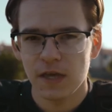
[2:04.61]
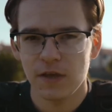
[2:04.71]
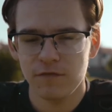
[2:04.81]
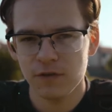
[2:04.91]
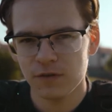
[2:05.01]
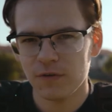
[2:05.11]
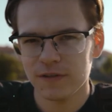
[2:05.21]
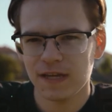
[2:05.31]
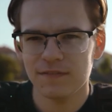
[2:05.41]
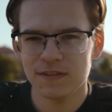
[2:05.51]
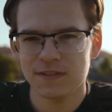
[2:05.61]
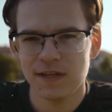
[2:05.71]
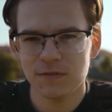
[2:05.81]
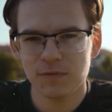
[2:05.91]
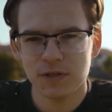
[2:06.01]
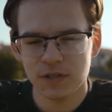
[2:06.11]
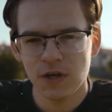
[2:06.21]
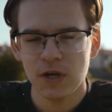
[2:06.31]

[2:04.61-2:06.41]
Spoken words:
if you're going down this line of work,